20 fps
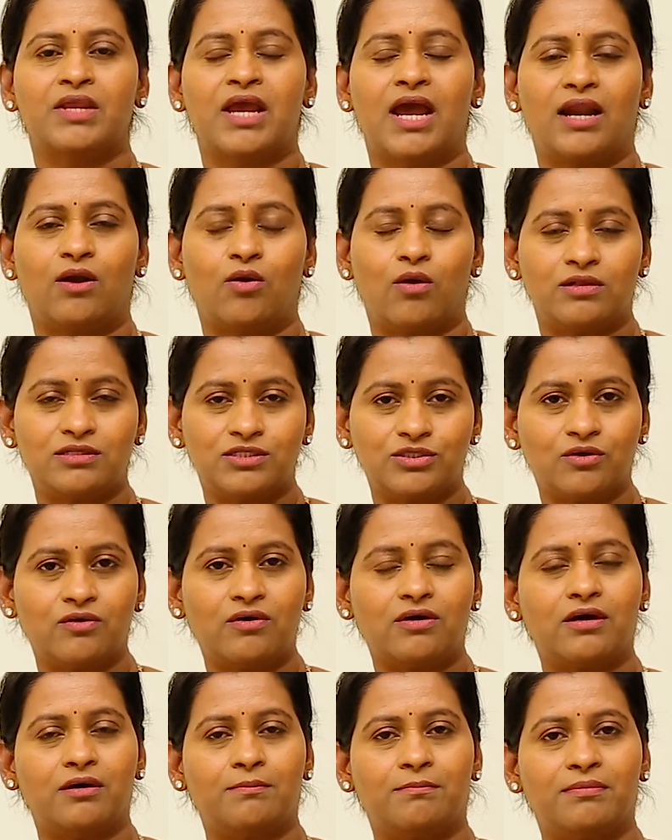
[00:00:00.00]
And
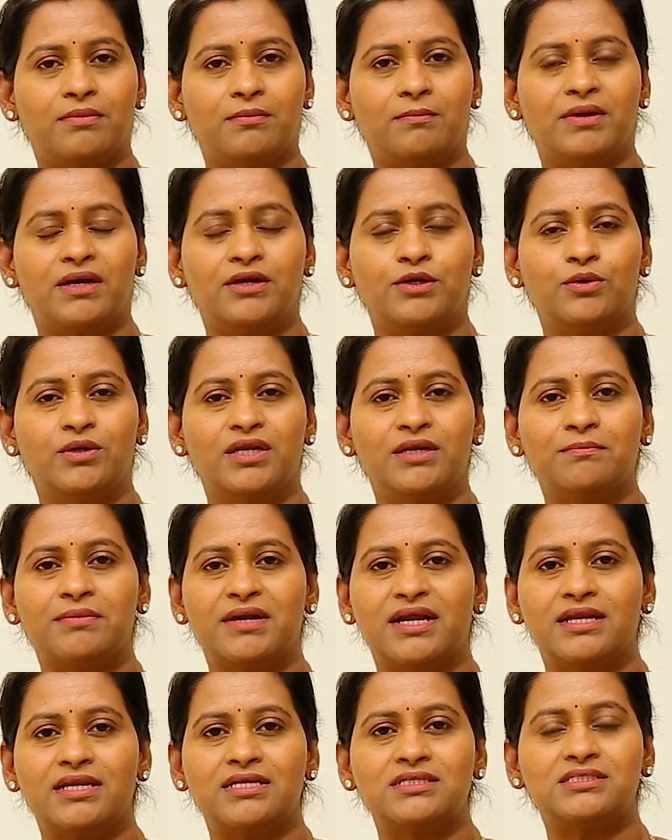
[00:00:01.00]
also, during
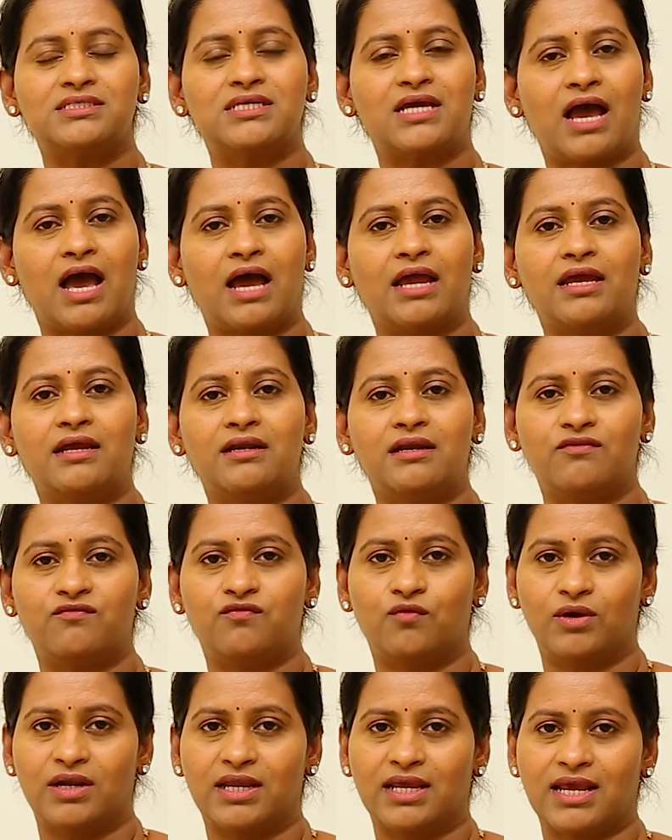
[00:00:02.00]
pregnancy, iron and
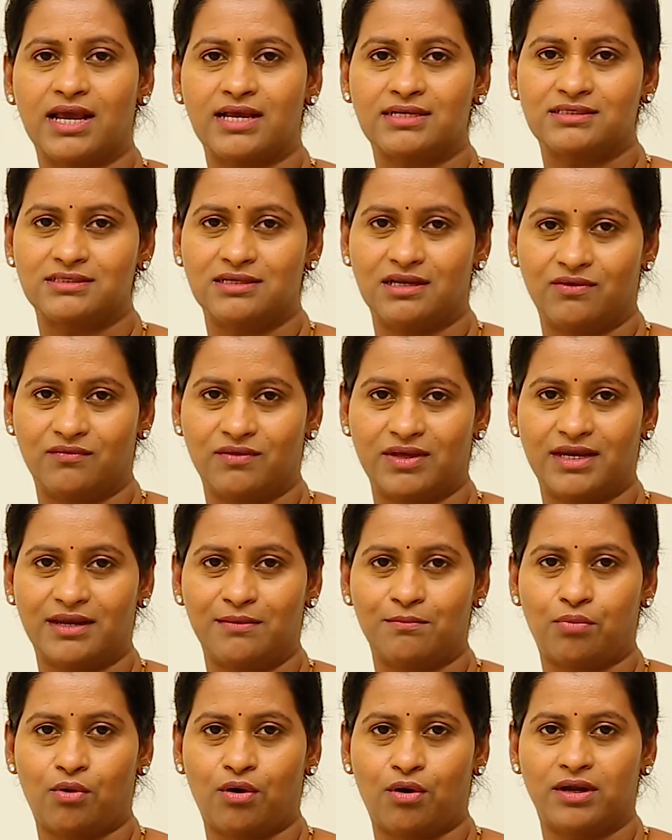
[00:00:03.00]
folic acid are very
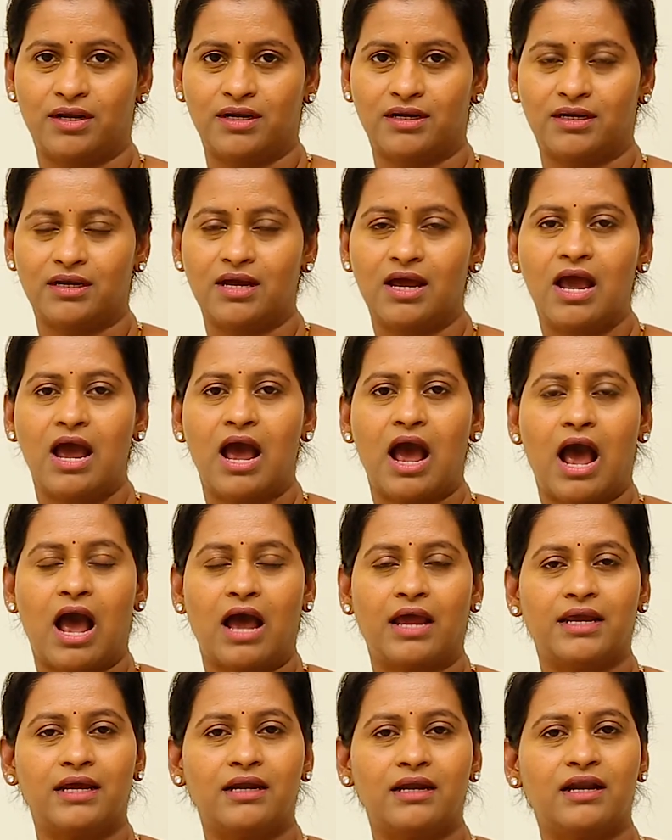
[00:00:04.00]
important.
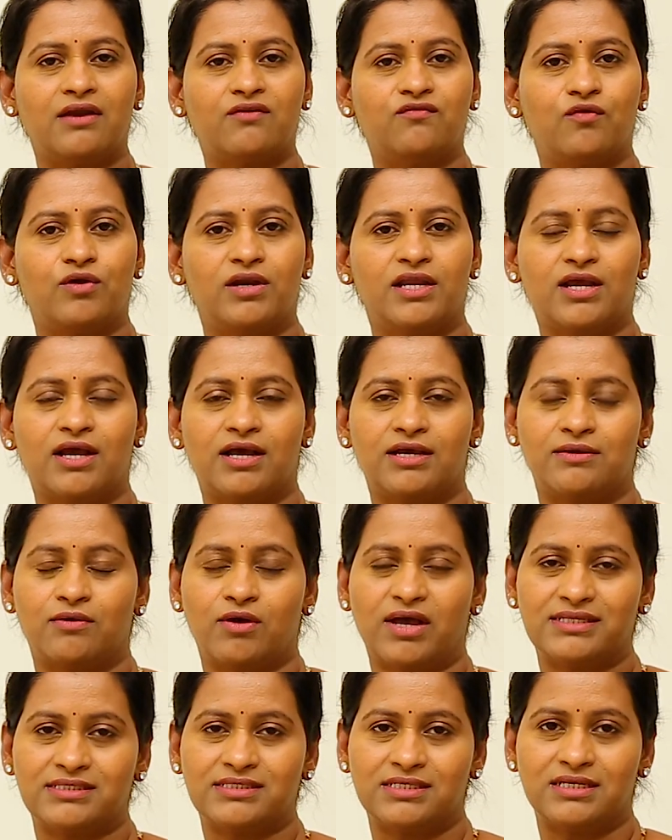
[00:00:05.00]
Iron and folic
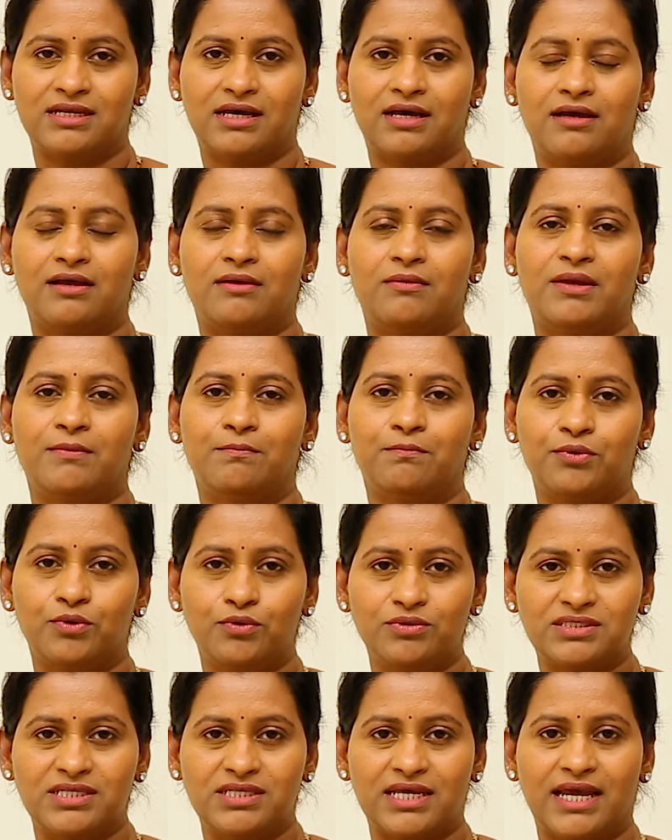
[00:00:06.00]
acid
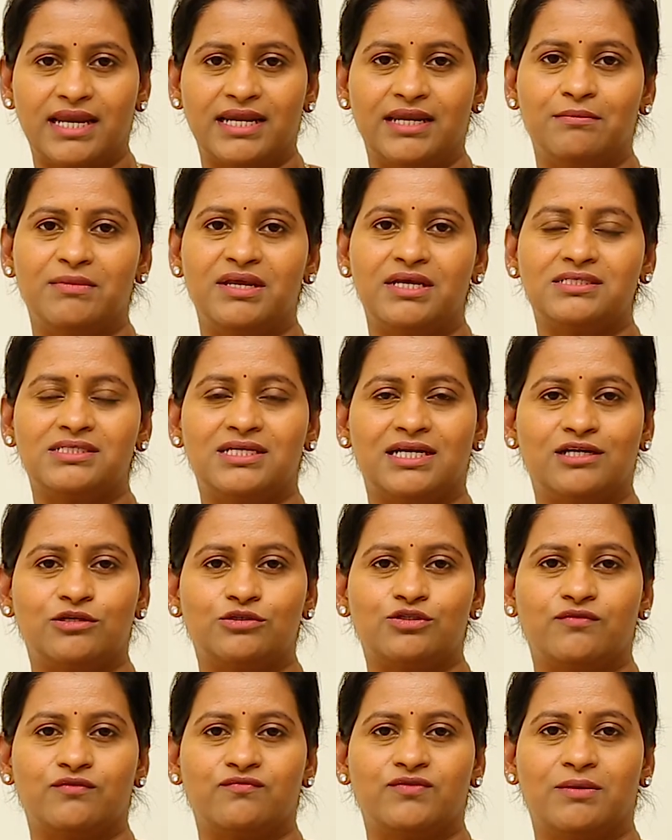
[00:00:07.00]
improves the anemia
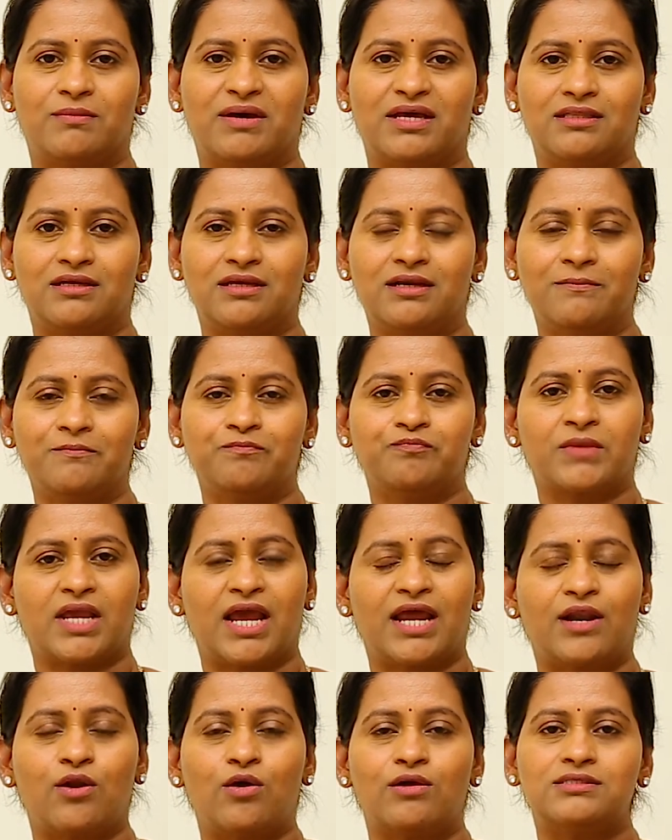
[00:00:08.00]
status of the mother,
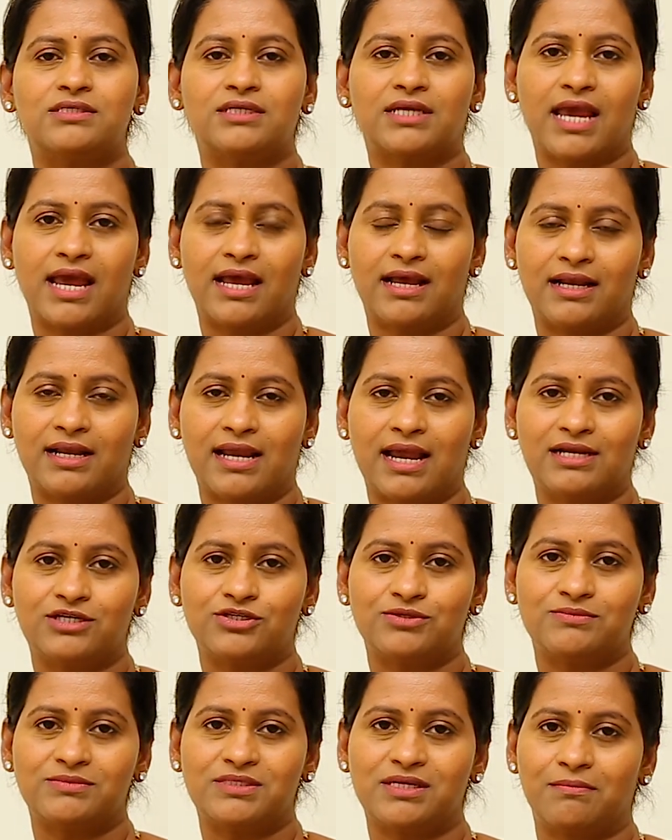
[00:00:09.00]
and also
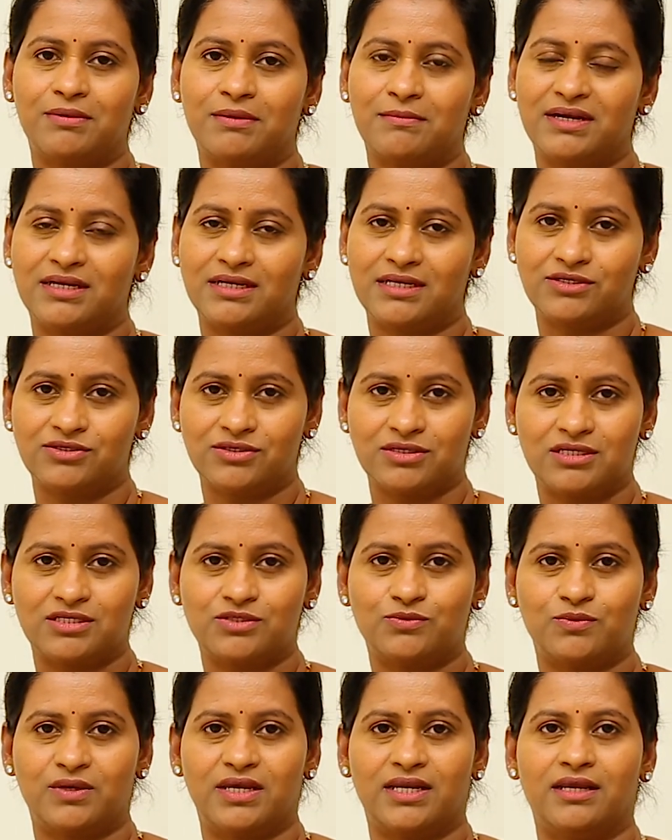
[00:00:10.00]
calcium supplementation
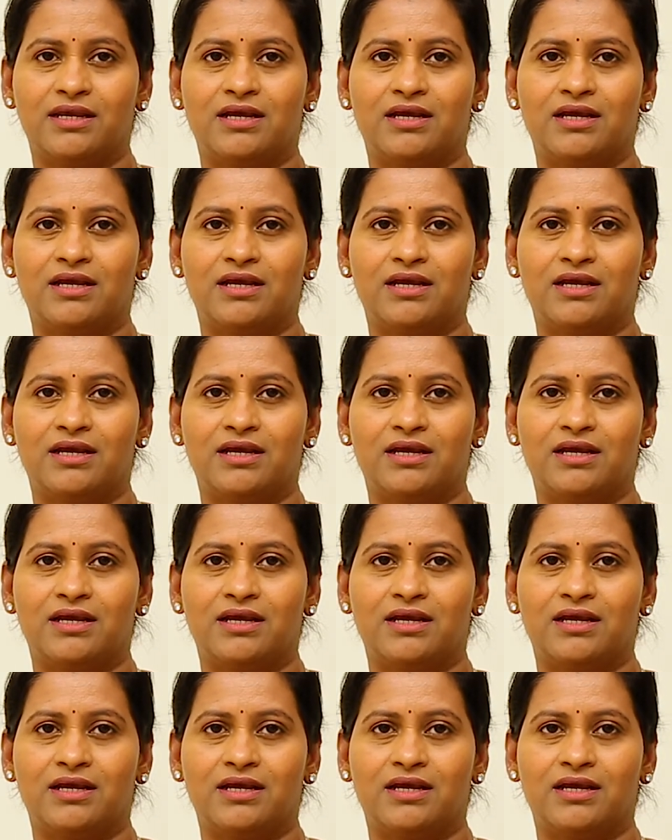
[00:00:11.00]
is very